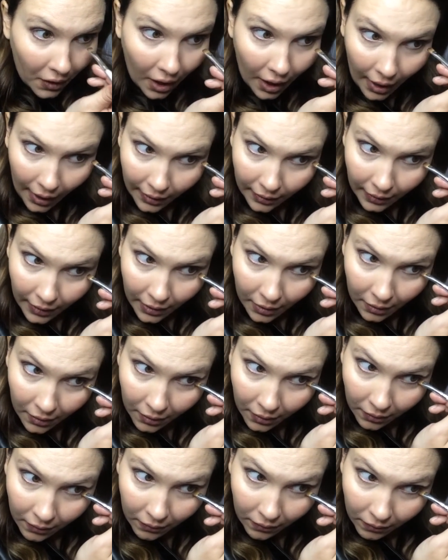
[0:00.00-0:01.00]

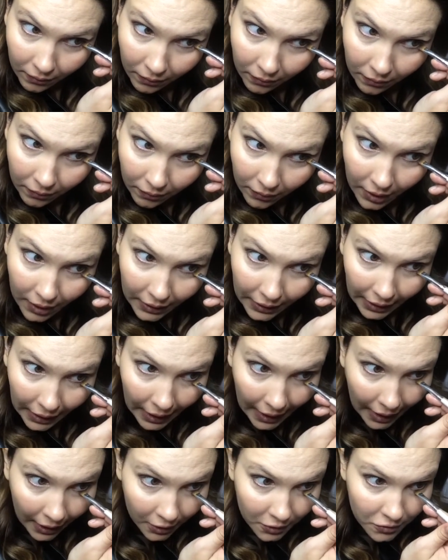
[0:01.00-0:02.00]
eyeliner, like
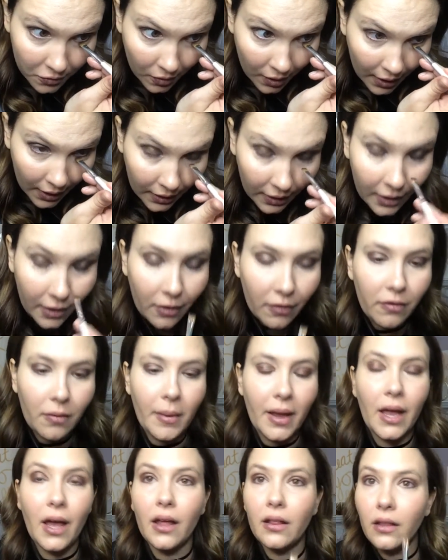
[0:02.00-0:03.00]
actual eyeliner for
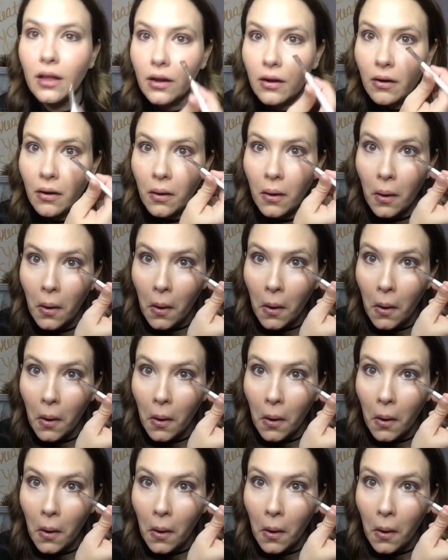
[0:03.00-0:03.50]
my eyeliner.